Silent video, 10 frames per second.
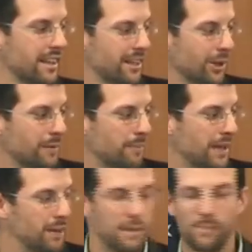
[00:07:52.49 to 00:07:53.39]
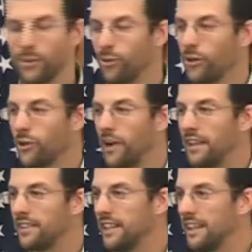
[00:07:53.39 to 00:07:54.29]
there will be many people who
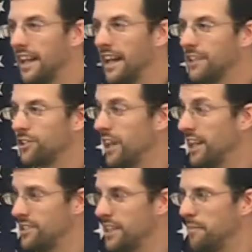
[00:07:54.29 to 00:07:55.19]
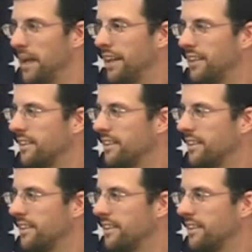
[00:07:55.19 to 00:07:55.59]
regret the uh, exchange they made,